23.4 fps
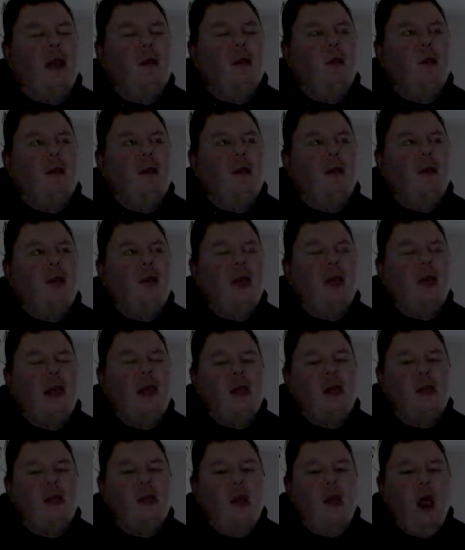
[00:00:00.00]
streaming
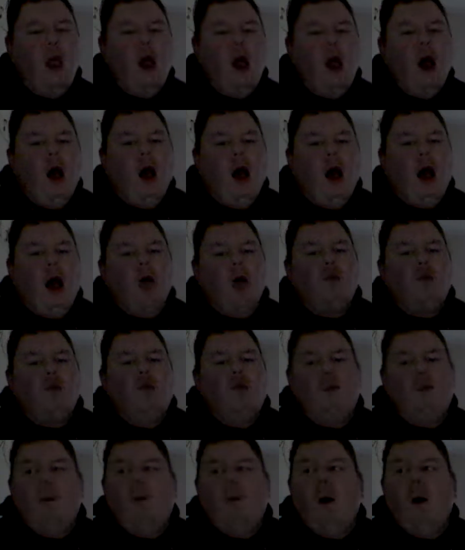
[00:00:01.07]
session. I'll do
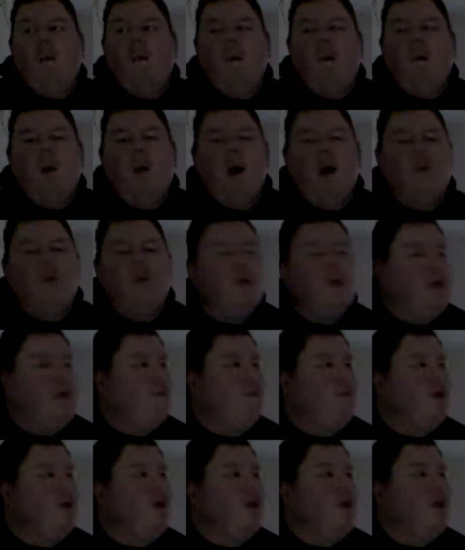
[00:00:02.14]
a proper one when
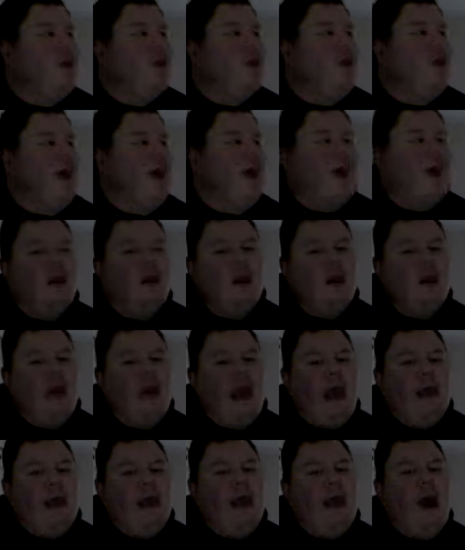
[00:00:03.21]
I'm ready to tell you the
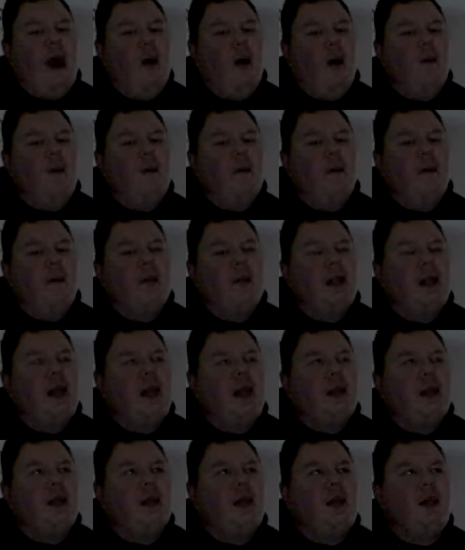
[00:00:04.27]
next album I'm
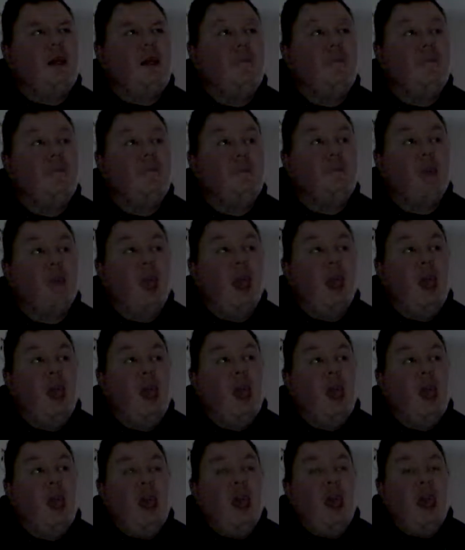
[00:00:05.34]
collecting.
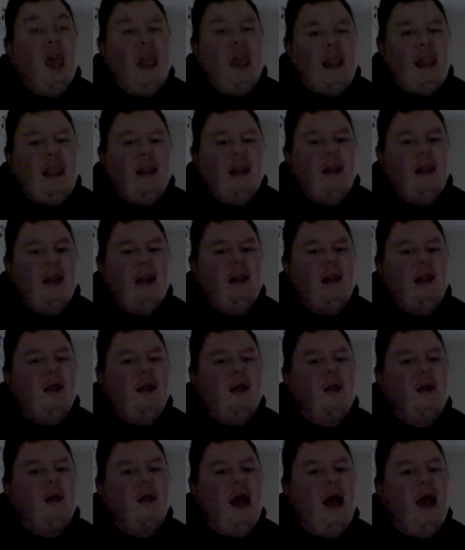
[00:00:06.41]
Hint, hint,
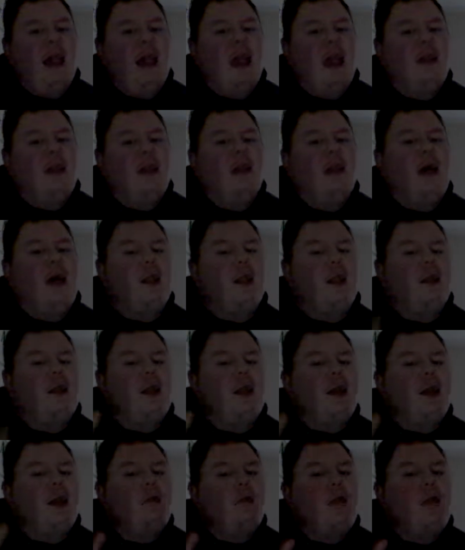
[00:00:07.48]
is again another
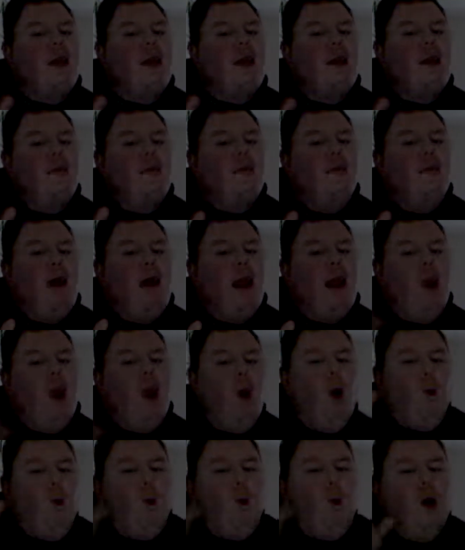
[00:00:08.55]
expensive one.
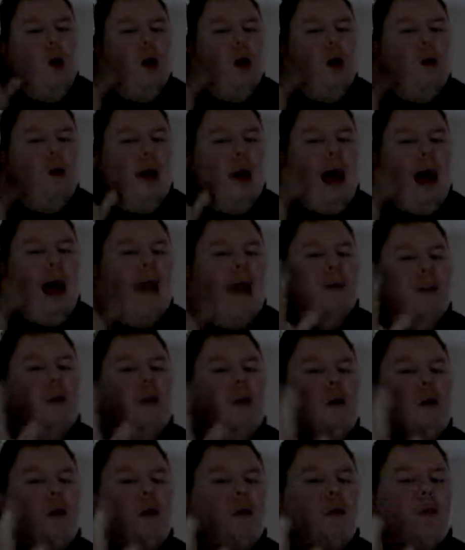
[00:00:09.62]
Will I
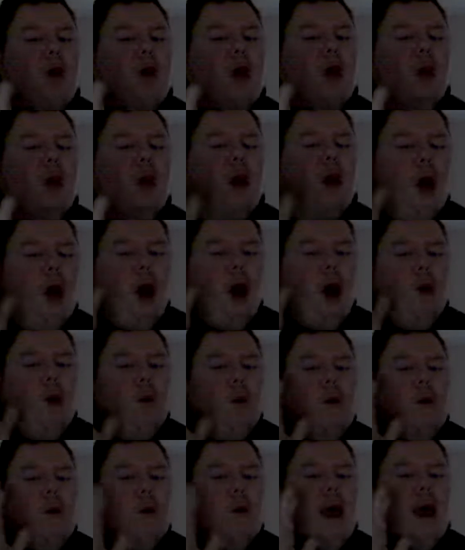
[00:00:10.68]
do it though? Or
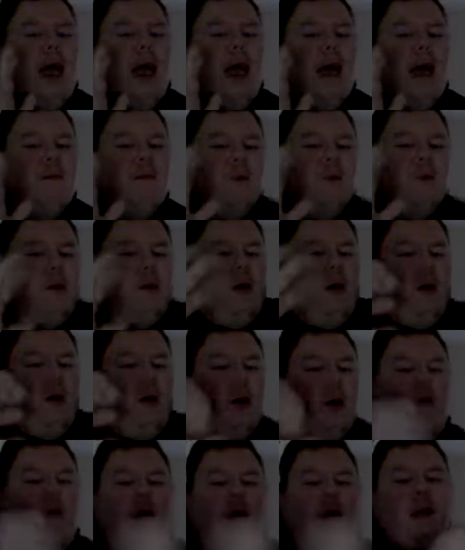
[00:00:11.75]
will I have to
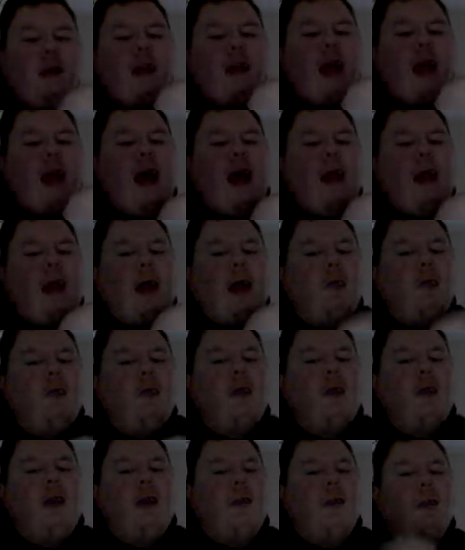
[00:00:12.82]
clock it down and
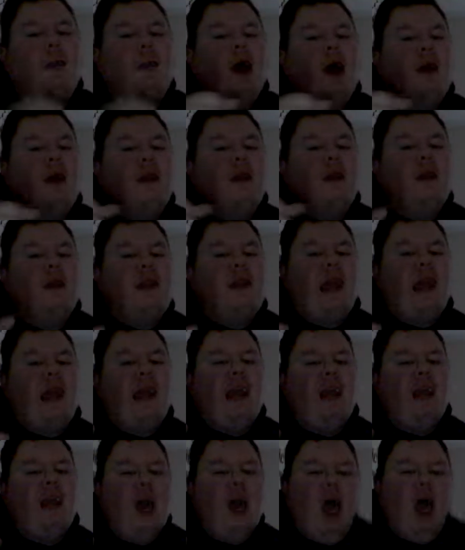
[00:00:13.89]
do something else instead?